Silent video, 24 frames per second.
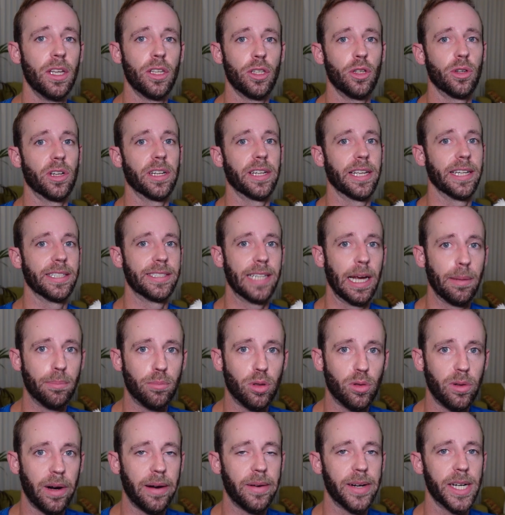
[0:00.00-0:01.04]
you could get
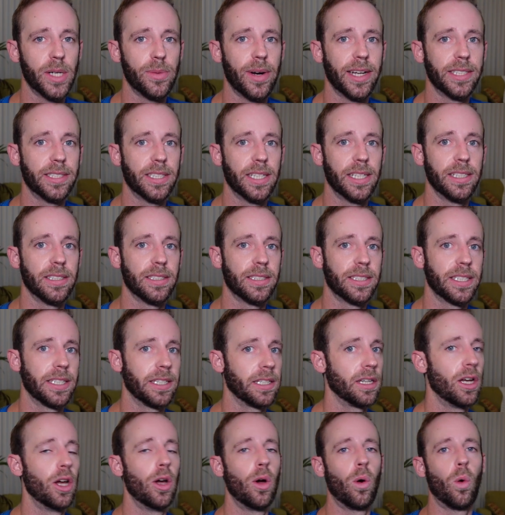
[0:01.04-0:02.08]
temporary
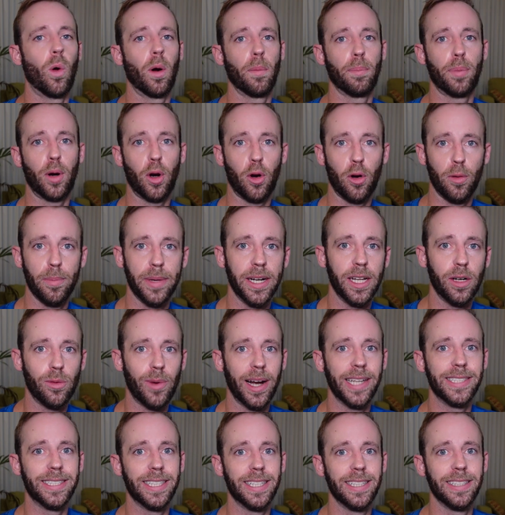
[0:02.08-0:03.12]
residency or permanent
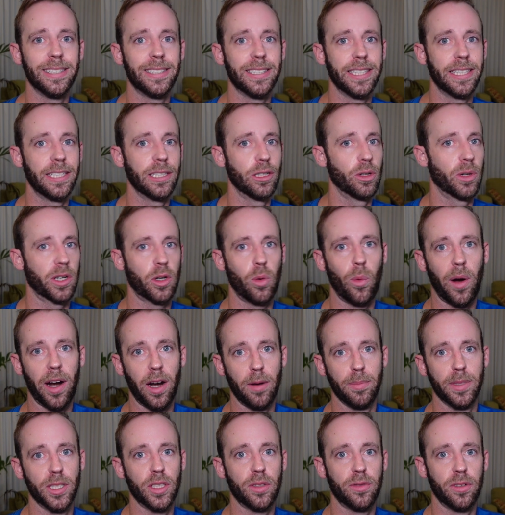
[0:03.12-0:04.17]
residency. The
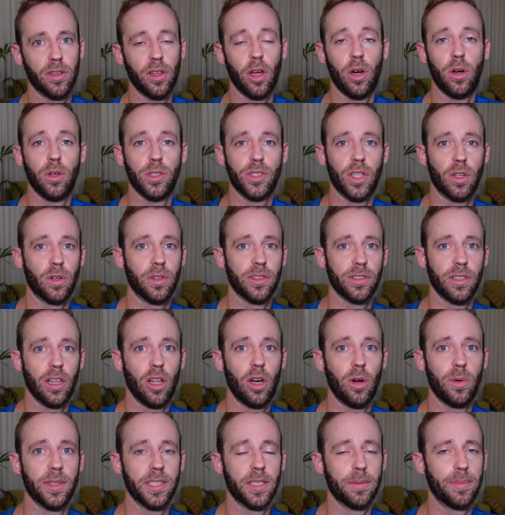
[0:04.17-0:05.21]
requirements for those are as
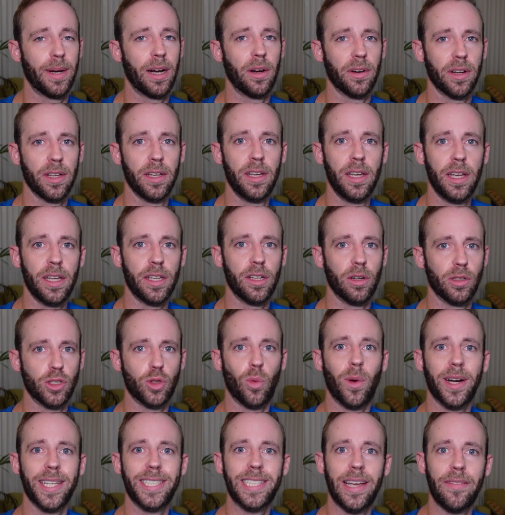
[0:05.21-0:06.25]
low as about
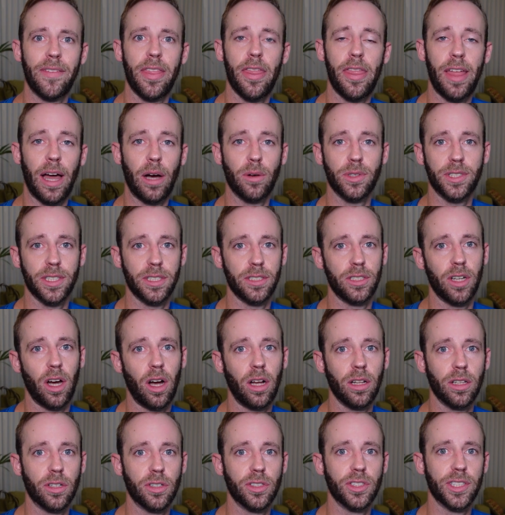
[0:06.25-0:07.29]

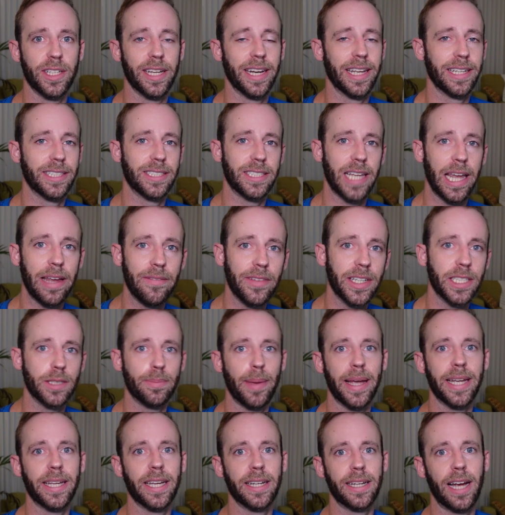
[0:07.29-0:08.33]
$27,000 in a savings
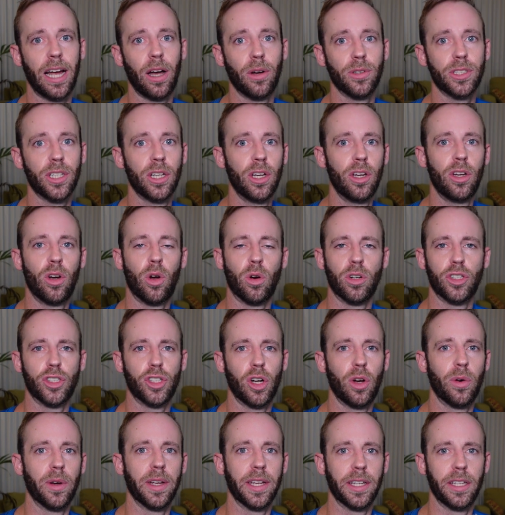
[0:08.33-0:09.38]
bank account or
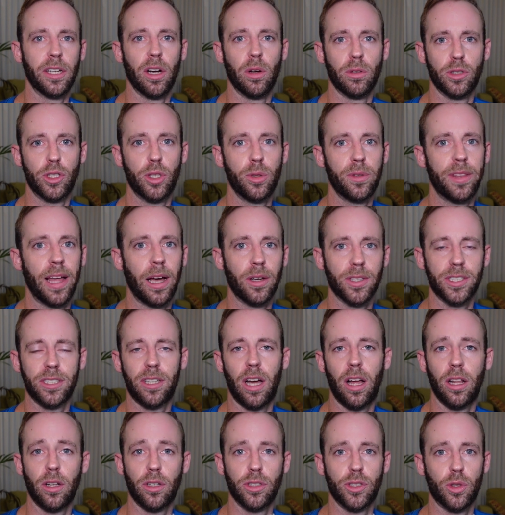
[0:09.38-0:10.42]
showing
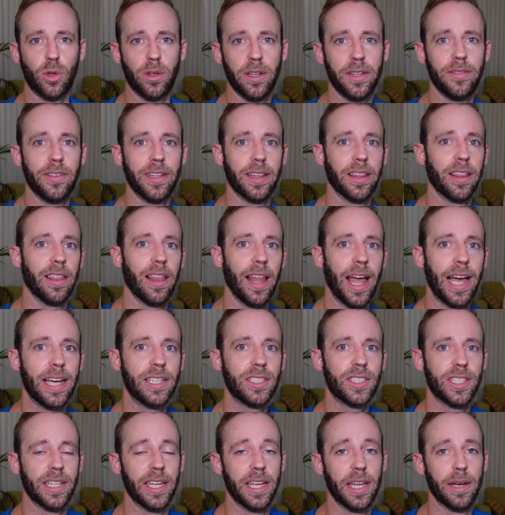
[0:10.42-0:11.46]
$2,000 or even
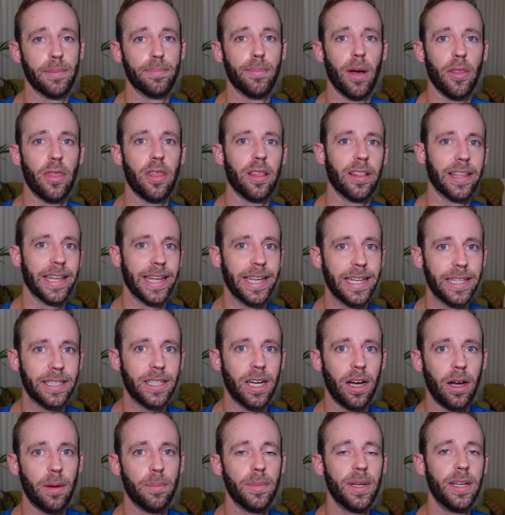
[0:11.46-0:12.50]
less in monthly
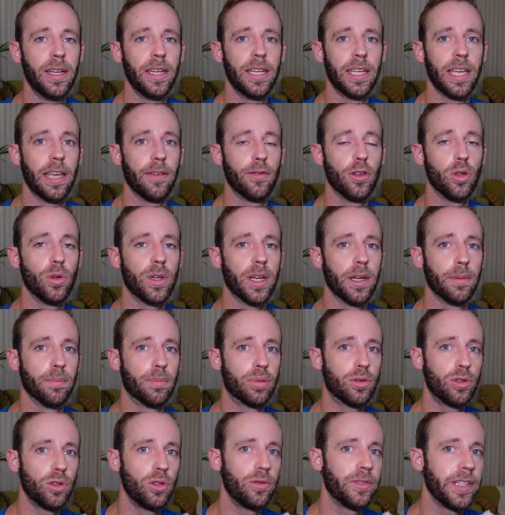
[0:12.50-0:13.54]
income. If you can
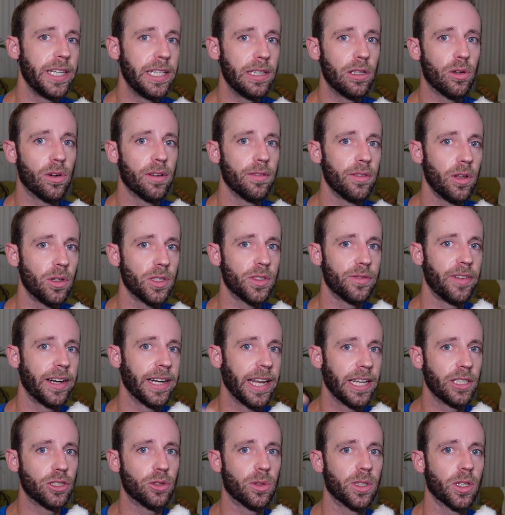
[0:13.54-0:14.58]
prove either of those
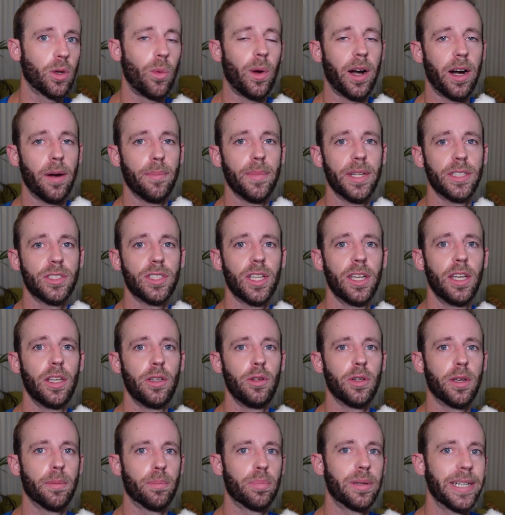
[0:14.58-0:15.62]
financial requirements,
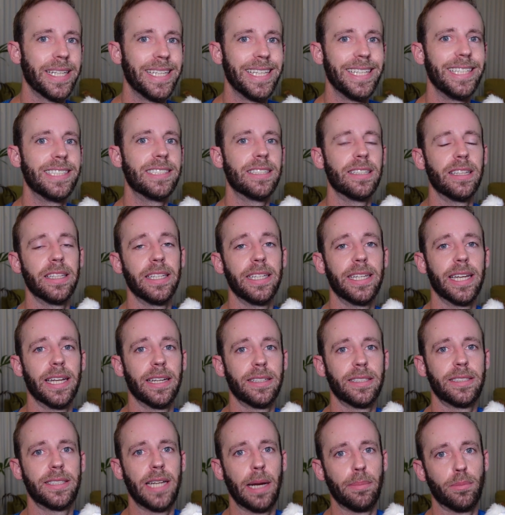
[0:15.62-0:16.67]
you can pretty easily
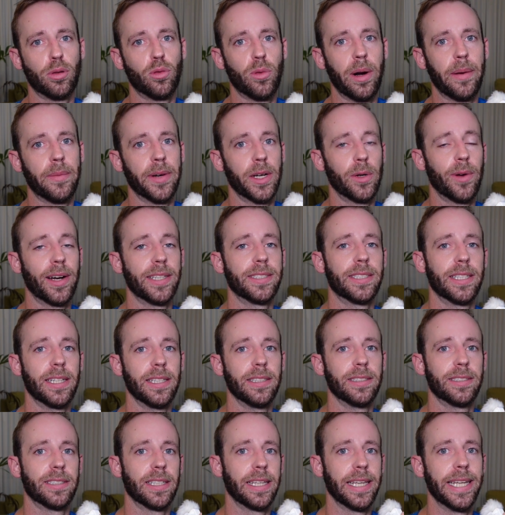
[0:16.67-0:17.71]
get temporary
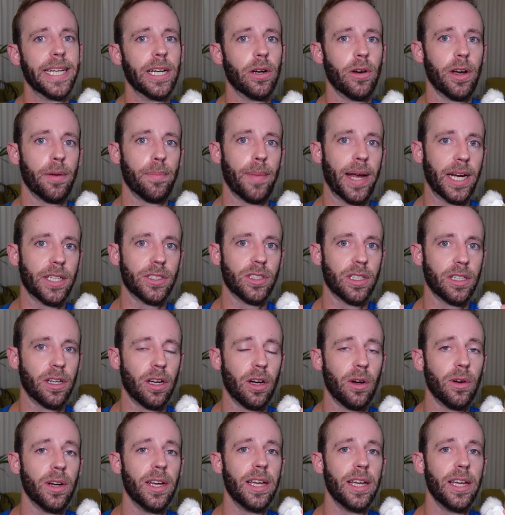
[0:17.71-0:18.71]
residency here in Mexico,